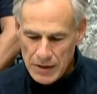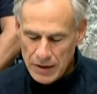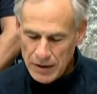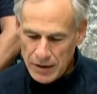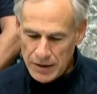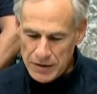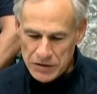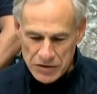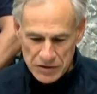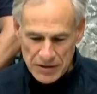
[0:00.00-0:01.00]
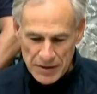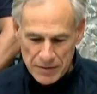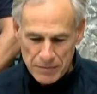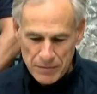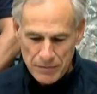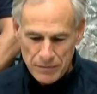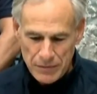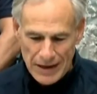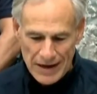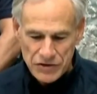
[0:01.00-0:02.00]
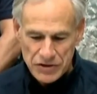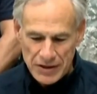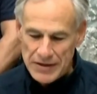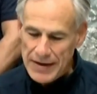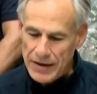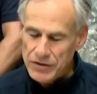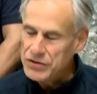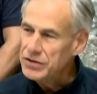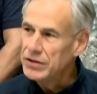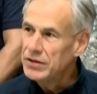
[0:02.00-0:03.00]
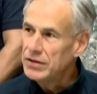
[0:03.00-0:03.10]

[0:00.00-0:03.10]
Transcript: that since I last announced